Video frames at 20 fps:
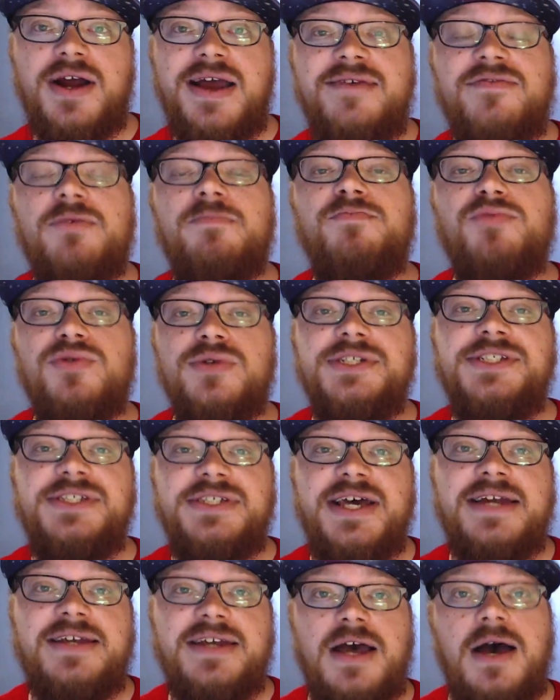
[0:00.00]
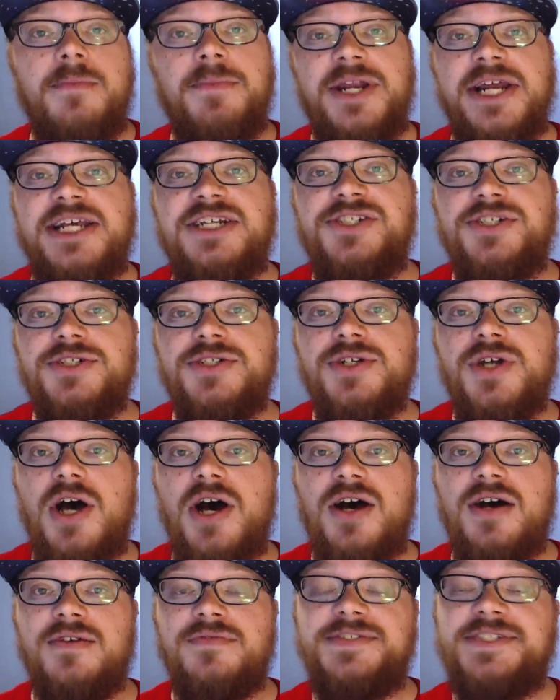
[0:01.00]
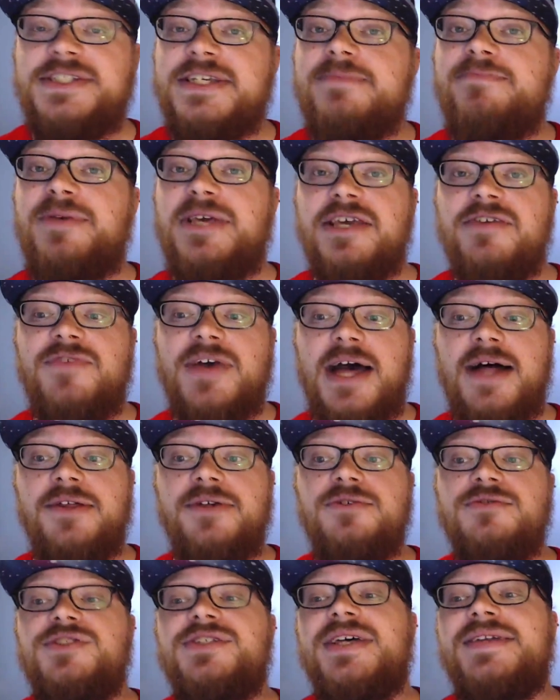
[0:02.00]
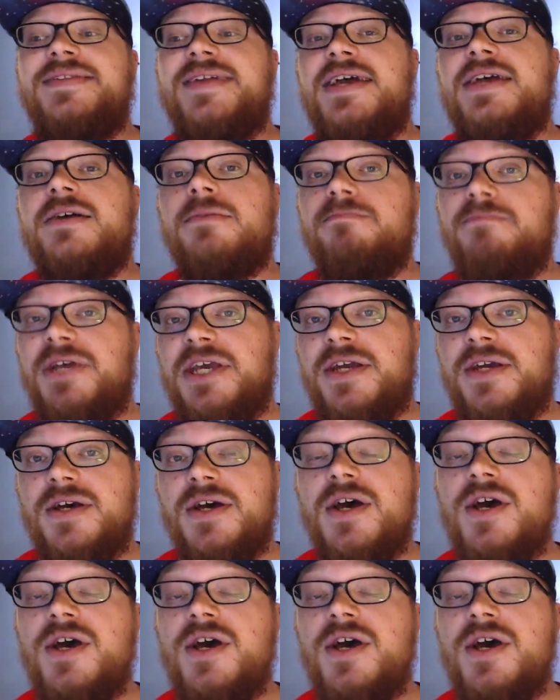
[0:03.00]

have a preset combination of CP values that they can be,